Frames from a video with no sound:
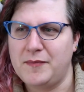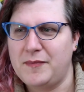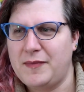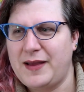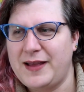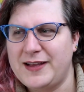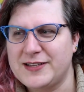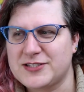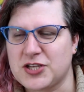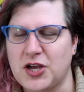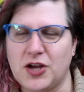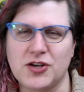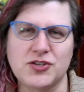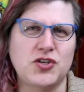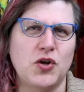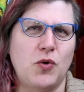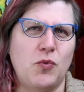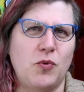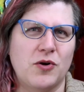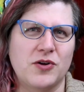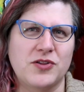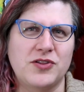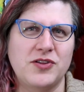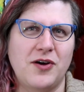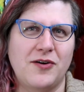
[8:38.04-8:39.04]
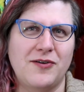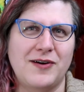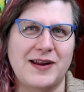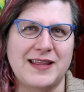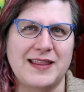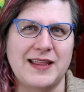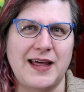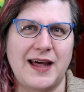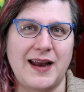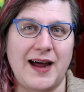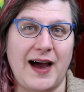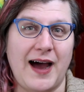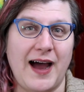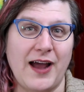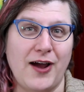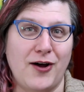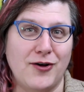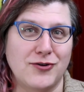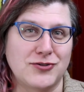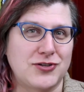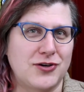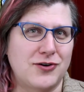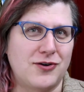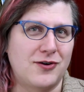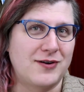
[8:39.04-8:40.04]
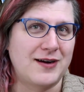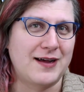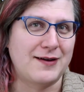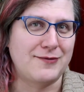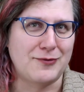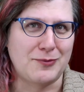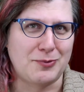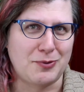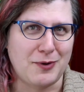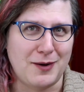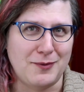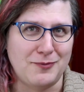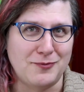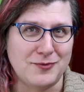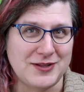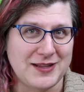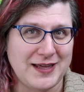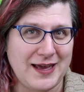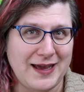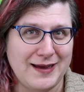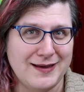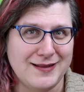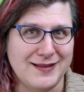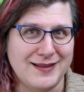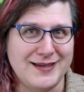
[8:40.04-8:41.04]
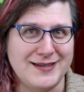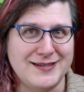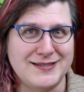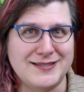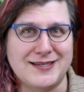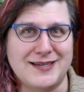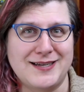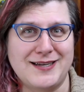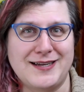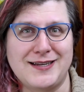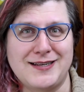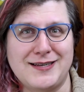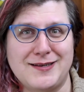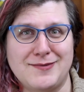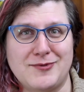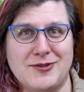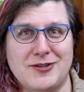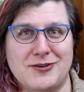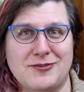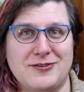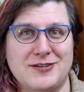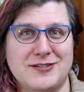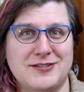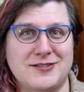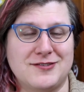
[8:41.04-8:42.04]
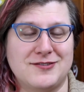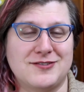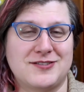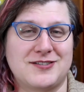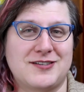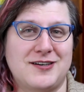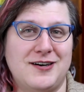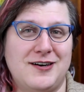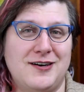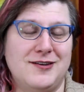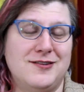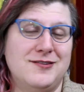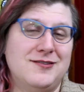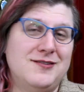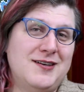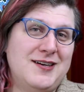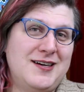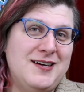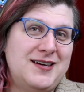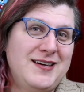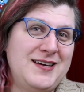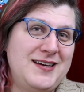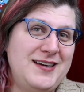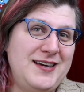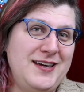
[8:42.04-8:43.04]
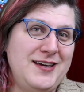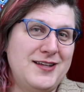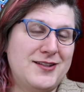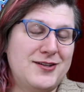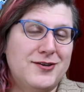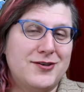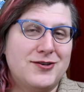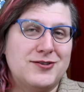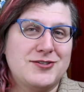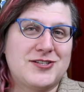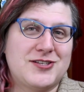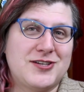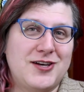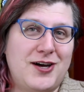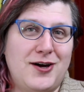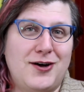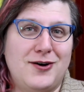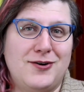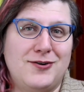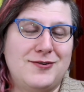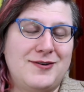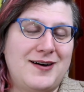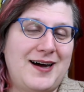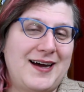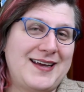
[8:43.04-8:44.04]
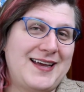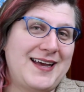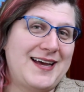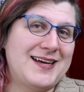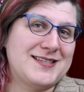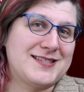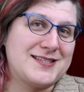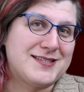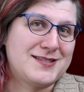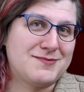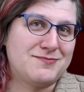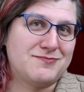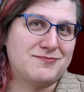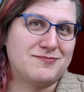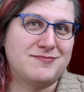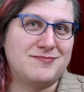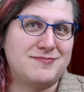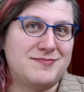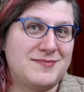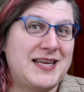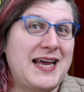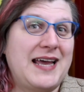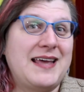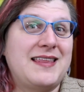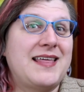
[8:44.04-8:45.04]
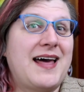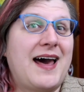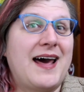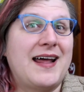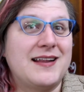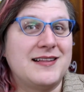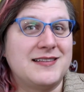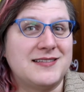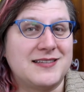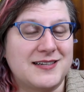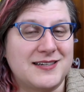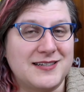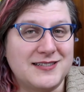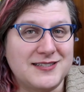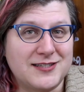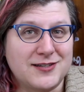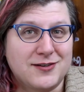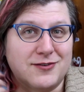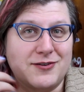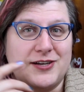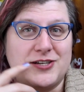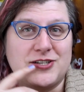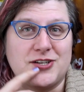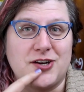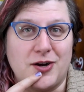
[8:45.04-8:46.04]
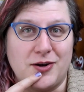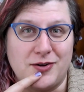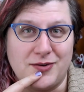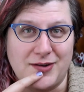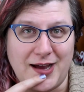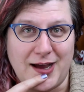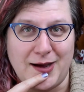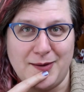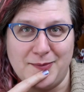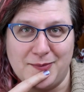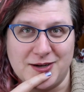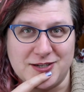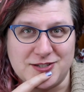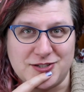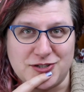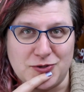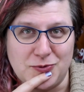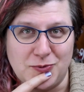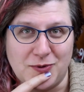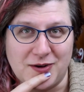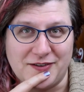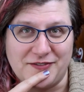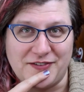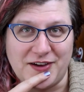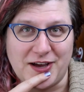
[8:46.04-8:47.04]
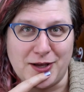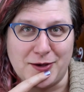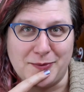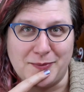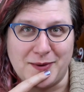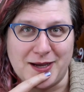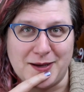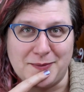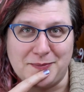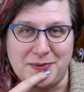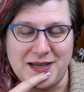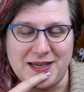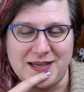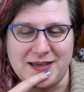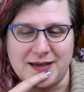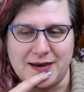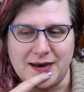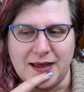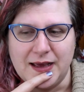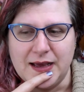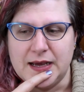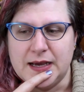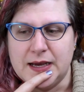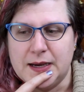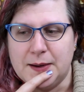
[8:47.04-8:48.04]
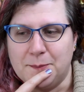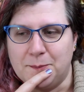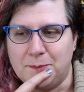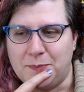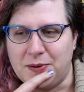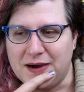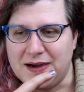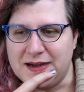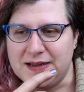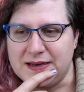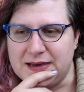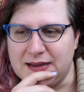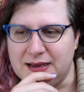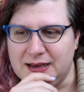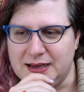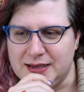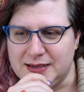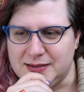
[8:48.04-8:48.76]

it's also worth noting that I also don't have a problem with the aliens in Kingdom of the Crystal Skull either. So I guess take that into consideration on how much you want to value my opinion. But